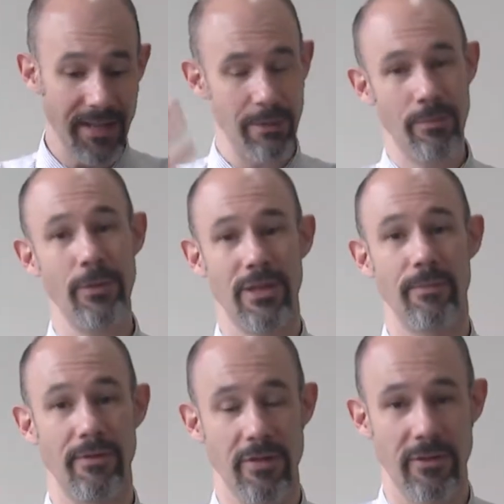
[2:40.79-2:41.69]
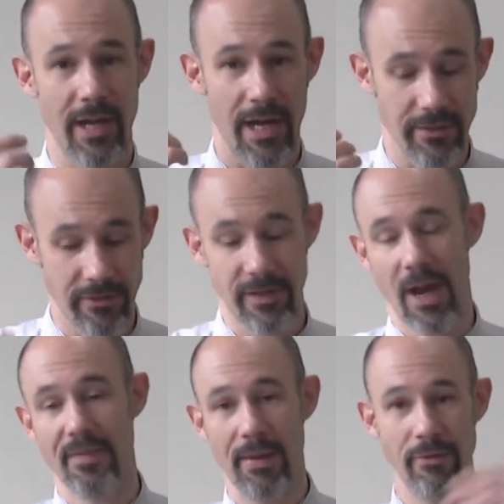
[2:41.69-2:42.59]
they would put them on these carts
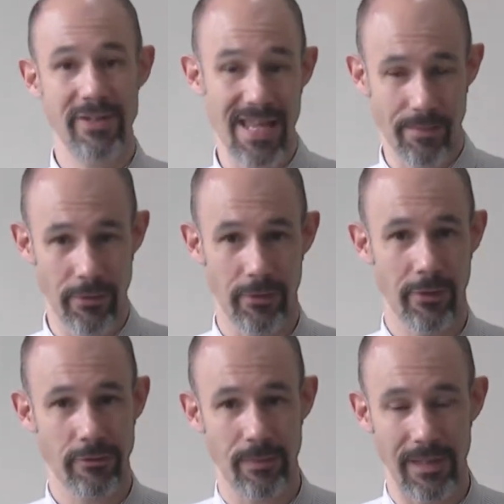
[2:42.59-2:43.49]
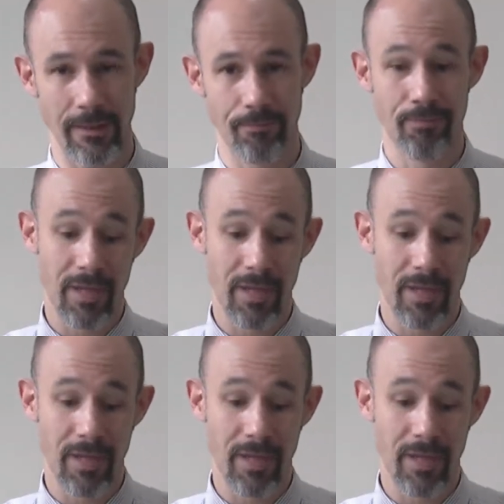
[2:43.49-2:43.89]
and they would take them to a hospital.